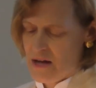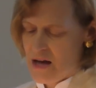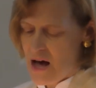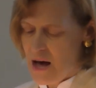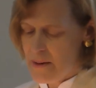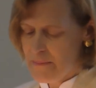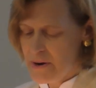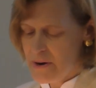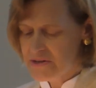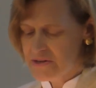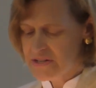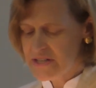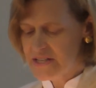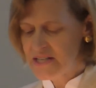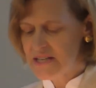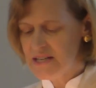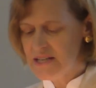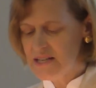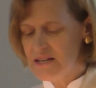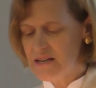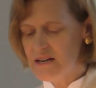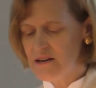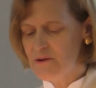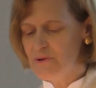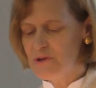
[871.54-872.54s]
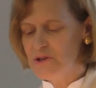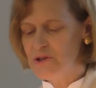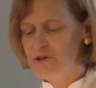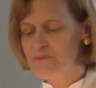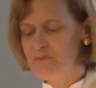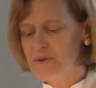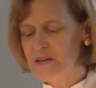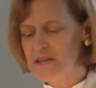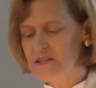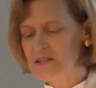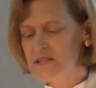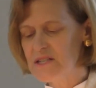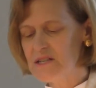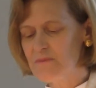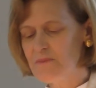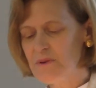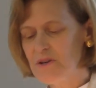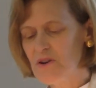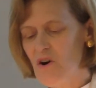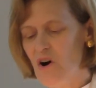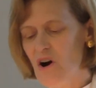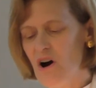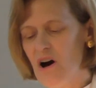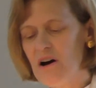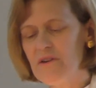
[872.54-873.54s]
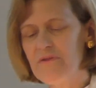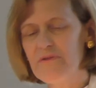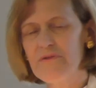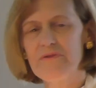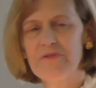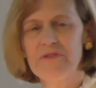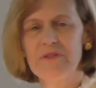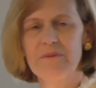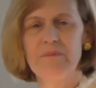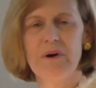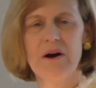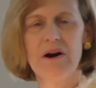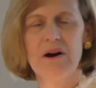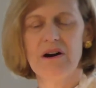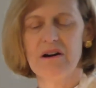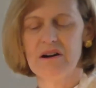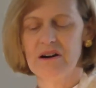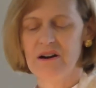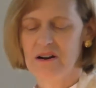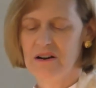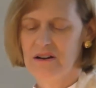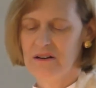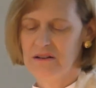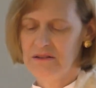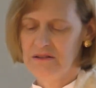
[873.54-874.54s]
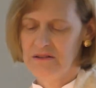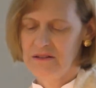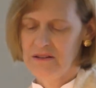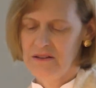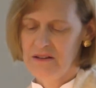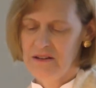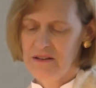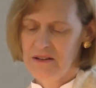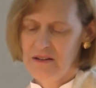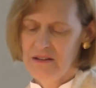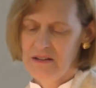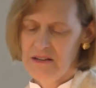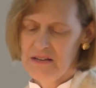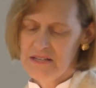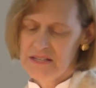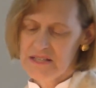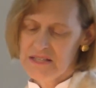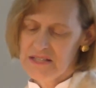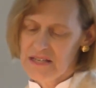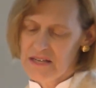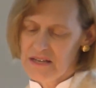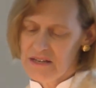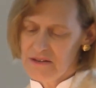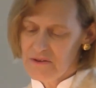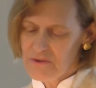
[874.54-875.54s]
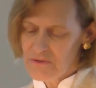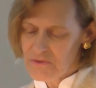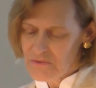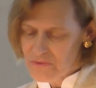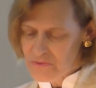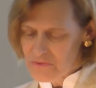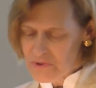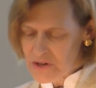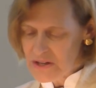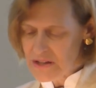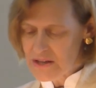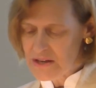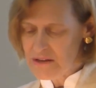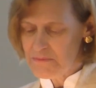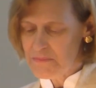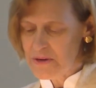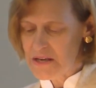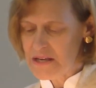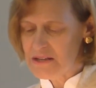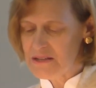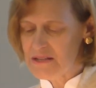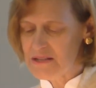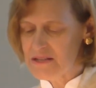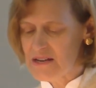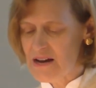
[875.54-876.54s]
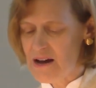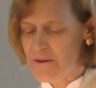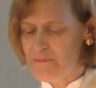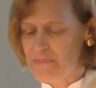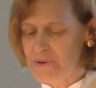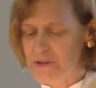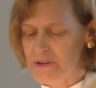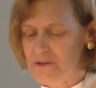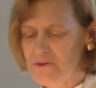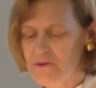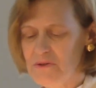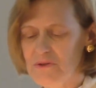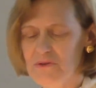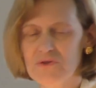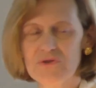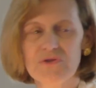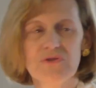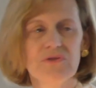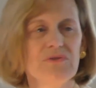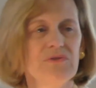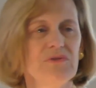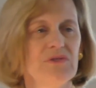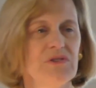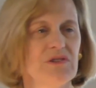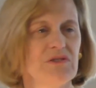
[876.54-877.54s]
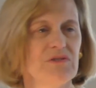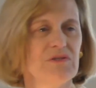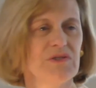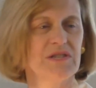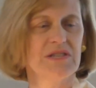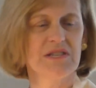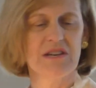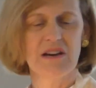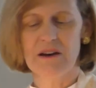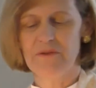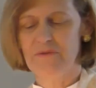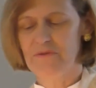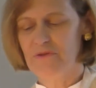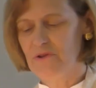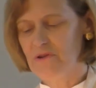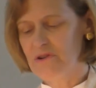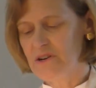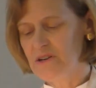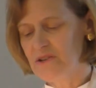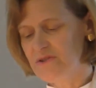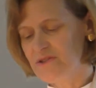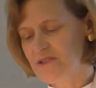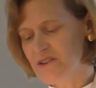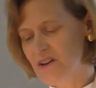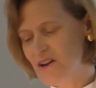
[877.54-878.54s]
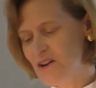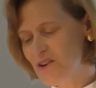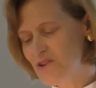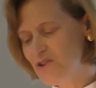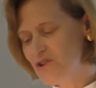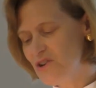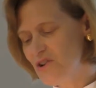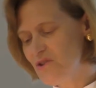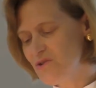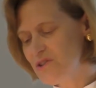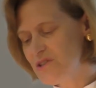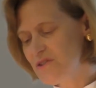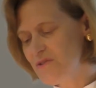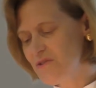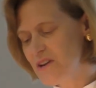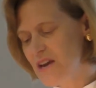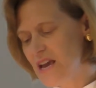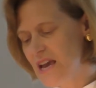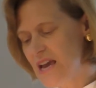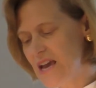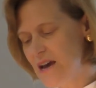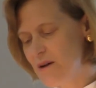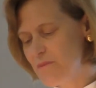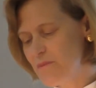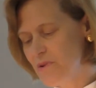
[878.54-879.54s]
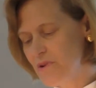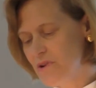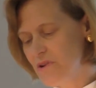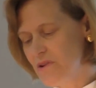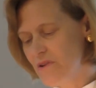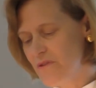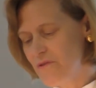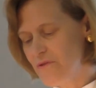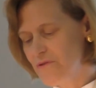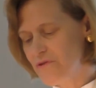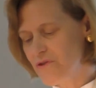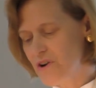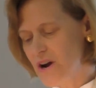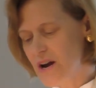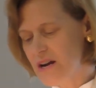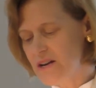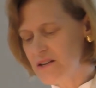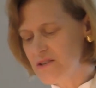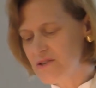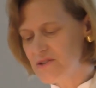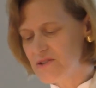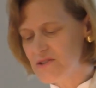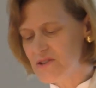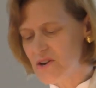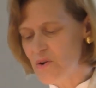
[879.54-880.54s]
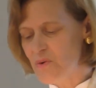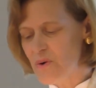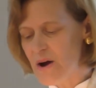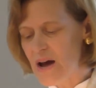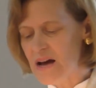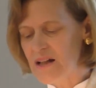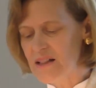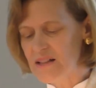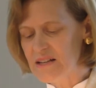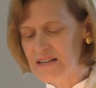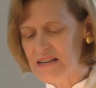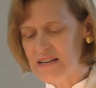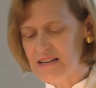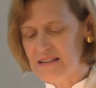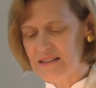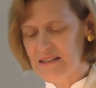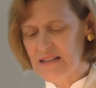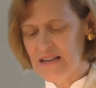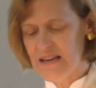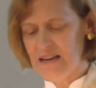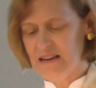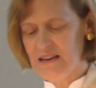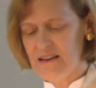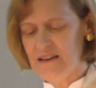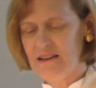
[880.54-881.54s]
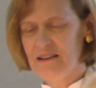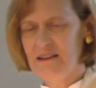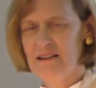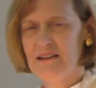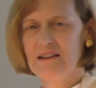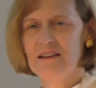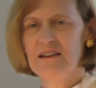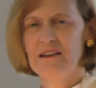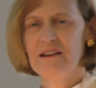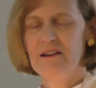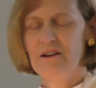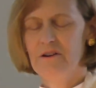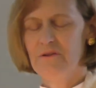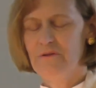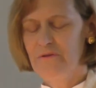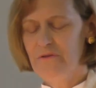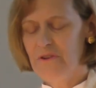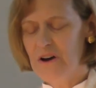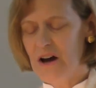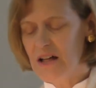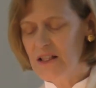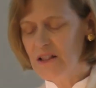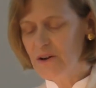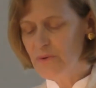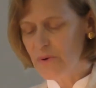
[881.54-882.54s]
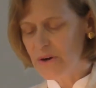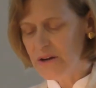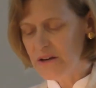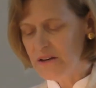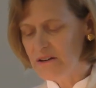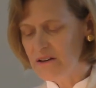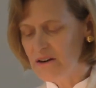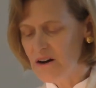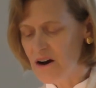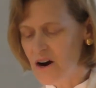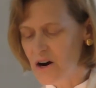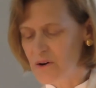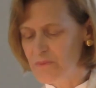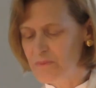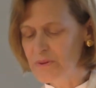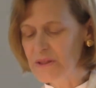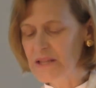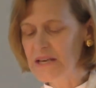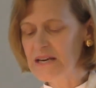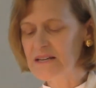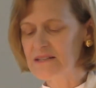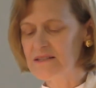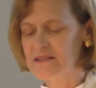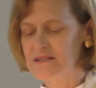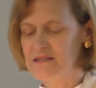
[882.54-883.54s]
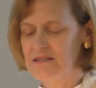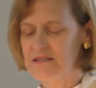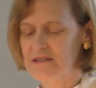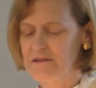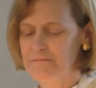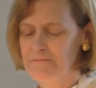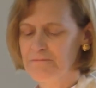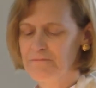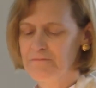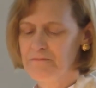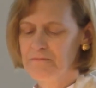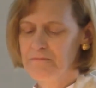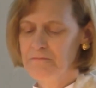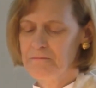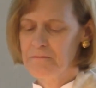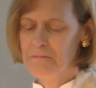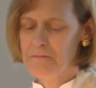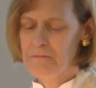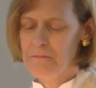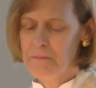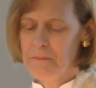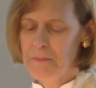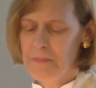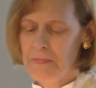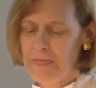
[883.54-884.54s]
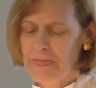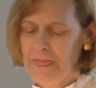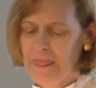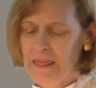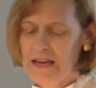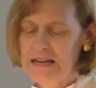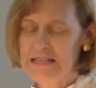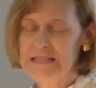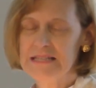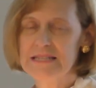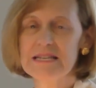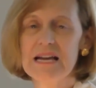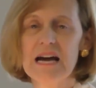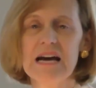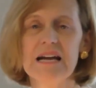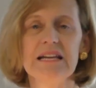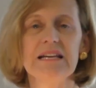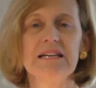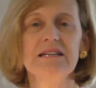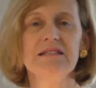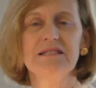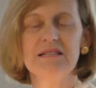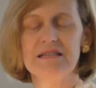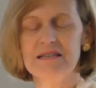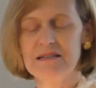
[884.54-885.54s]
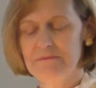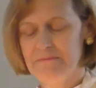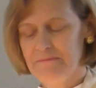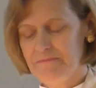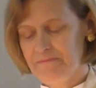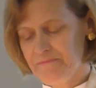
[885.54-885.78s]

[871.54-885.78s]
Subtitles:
hamartia, which means to be off the mark. Sin really means not being true to yourself, or as Joseph Campbell phrased so elegantly, following our bliss. It's not easy.